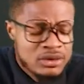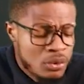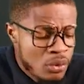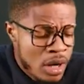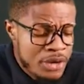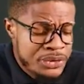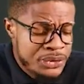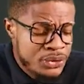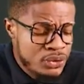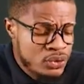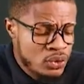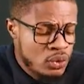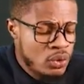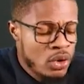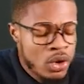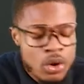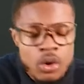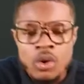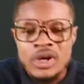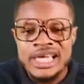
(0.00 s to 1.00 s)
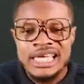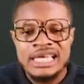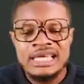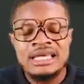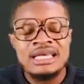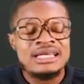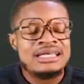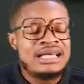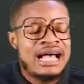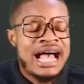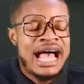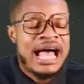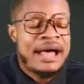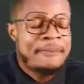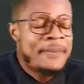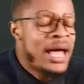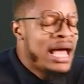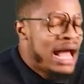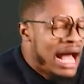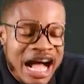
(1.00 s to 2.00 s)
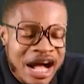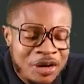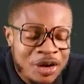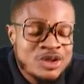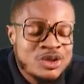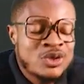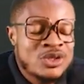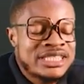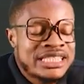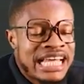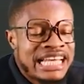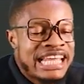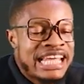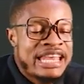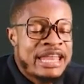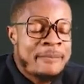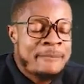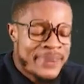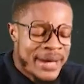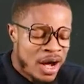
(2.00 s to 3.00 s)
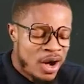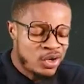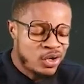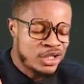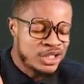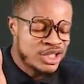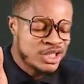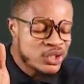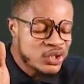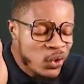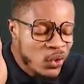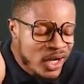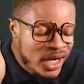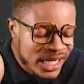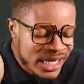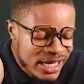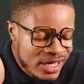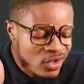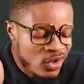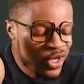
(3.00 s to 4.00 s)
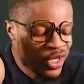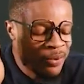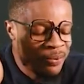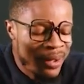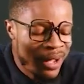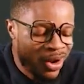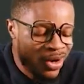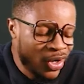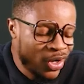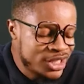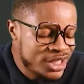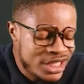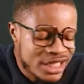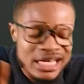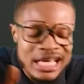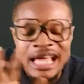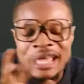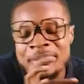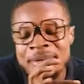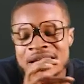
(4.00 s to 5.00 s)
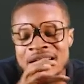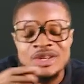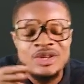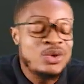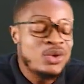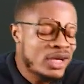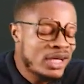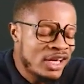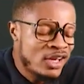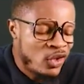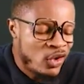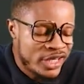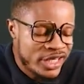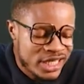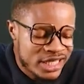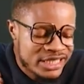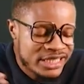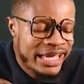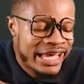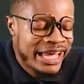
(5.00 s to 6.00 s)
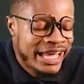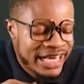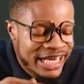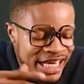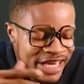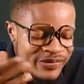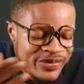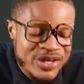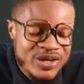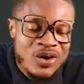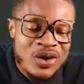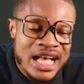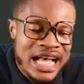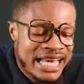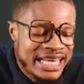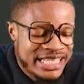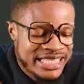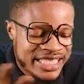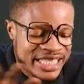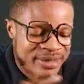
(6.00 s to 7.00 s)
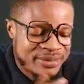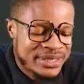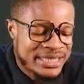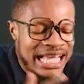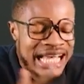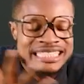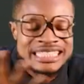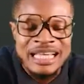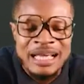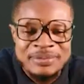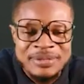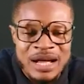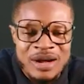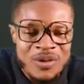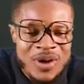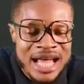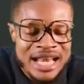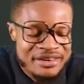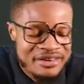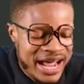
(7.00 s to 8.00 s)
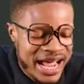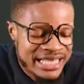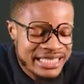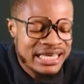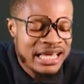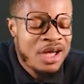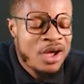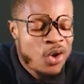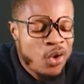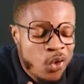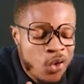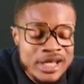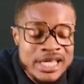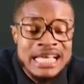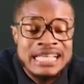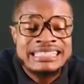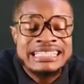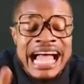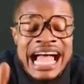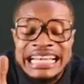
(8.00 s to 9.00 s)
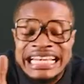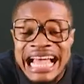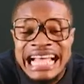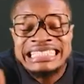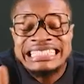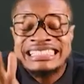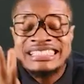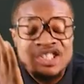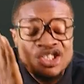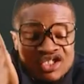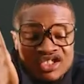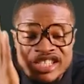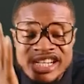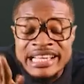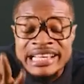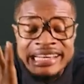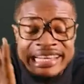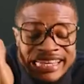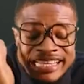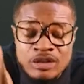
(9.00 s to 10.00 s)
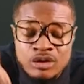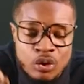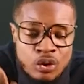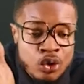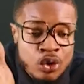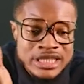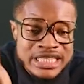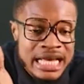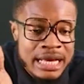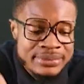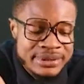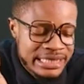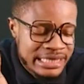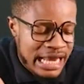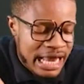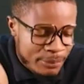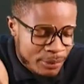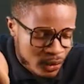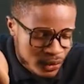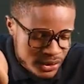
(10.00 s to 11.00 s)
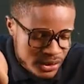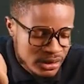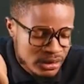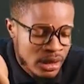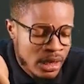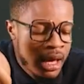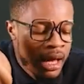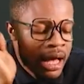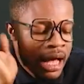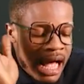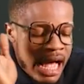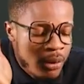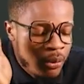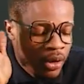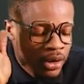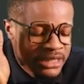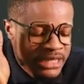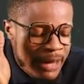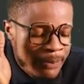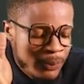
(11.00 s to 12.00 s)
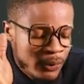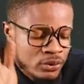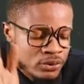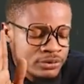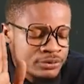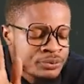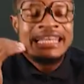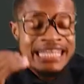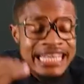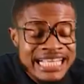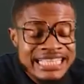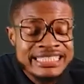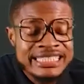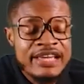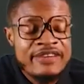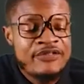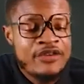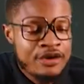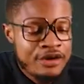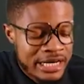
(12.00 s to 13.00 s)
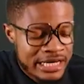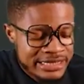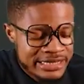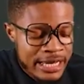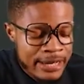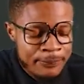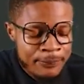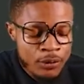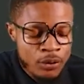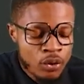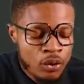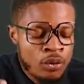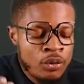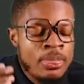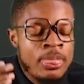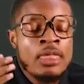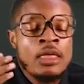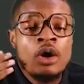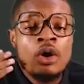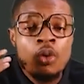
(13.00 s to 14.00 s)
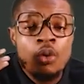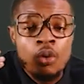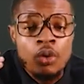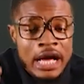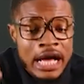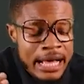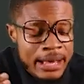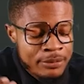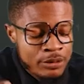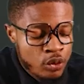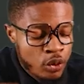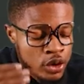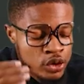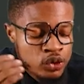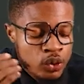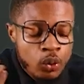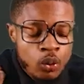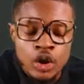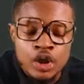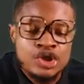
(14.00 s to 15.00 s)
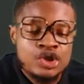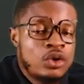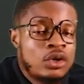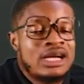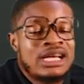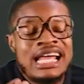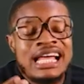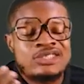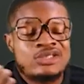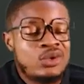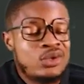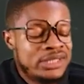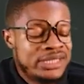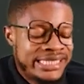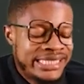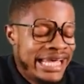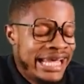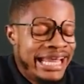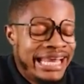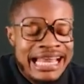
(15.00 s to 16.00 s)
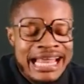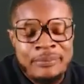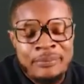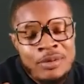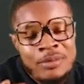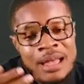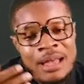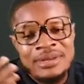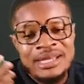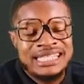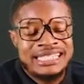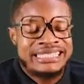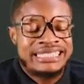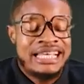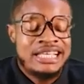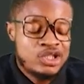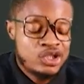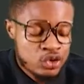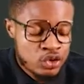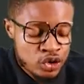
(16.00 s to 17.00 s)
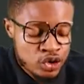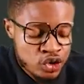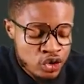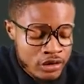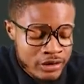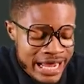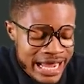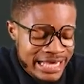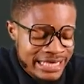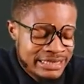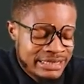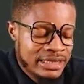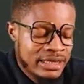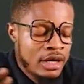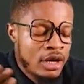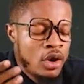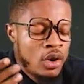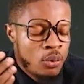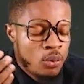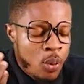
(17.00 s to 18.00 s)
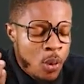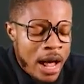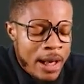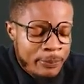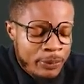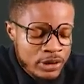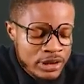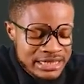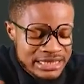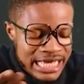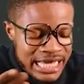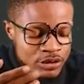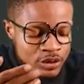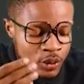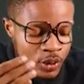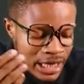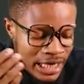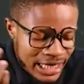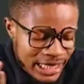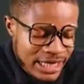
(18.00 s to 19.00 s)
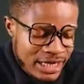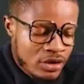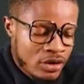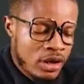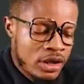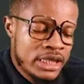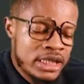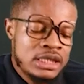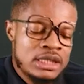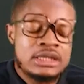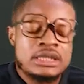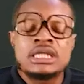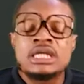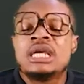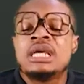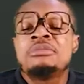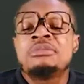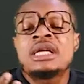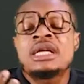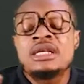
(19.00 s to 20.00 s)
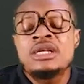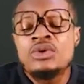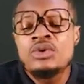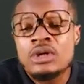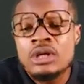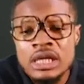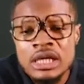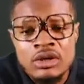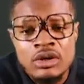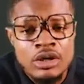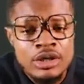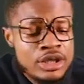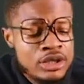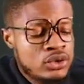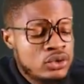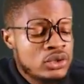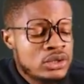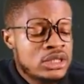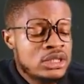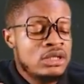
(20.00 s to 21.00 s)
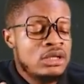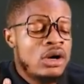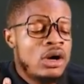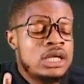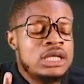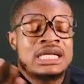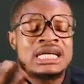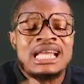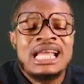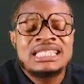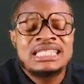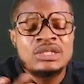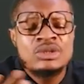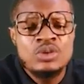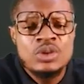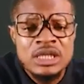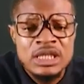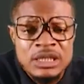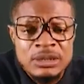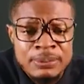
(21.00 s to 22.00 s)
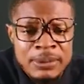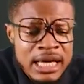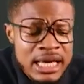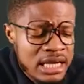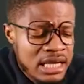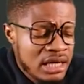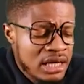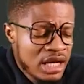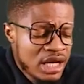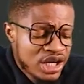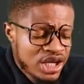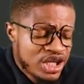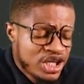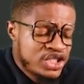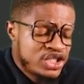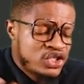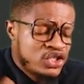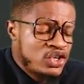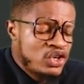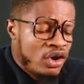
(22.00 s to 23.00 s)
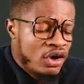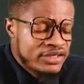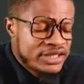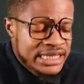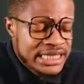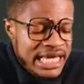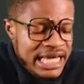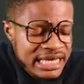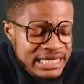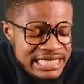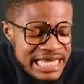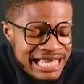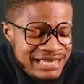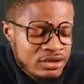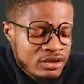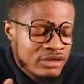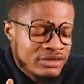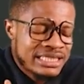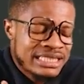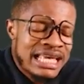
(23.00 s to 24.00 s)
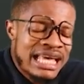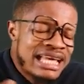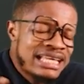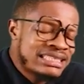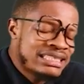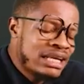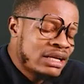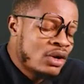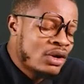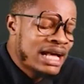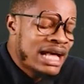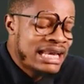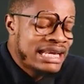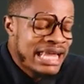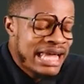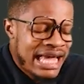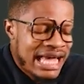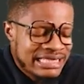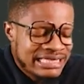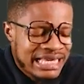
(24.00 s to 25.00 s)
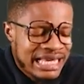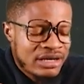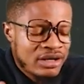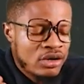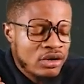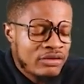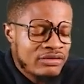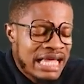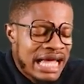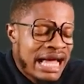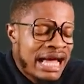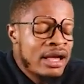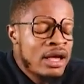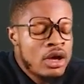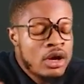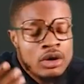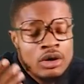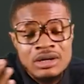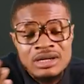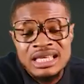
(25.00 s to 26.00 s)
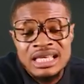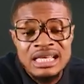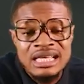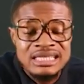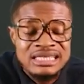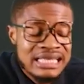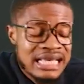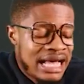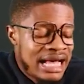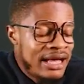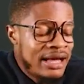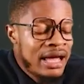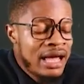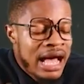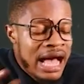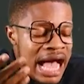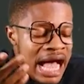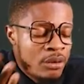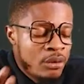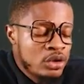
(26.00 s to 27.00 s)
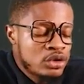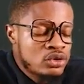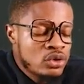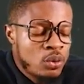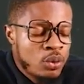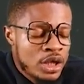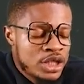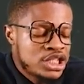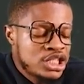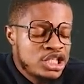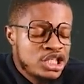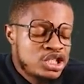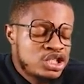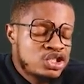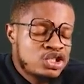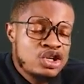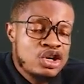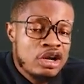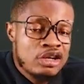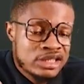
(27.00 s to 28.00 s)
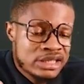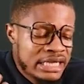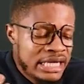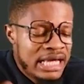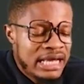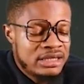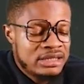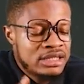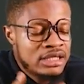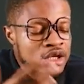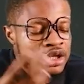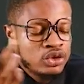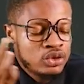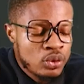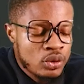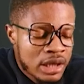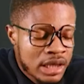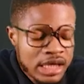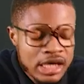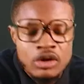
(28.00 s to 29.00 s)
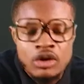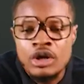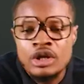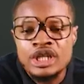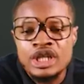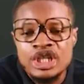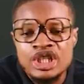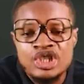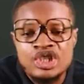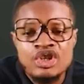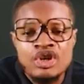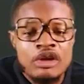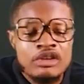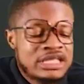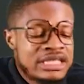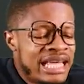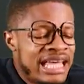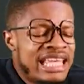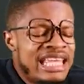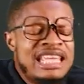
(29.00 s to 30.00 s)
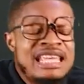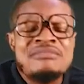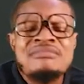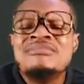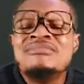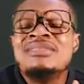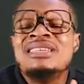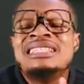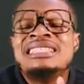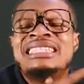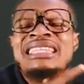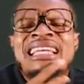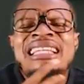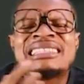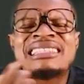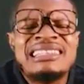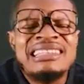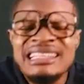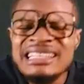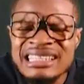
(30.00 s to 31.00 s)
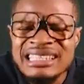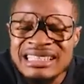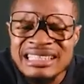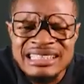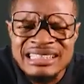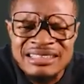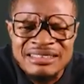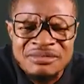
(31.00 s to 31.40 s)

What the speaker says: What do? Okay, I want to start learning biology. So click on the biology, immediately you click on it, living organisms, that's chapter 1, right? Oh yes, that's strictly to your JAMB syllabus. And what happened? Let's say, for example, you want to watch your class on cell and probably cell structure, right? What happens is that you click on it. Immediately you click on it, you see all the classes will display history of cell, types of cells, cell organelles, and all of that. Okay, sir, I want to watch history of cells. You click on the history of cell immediately.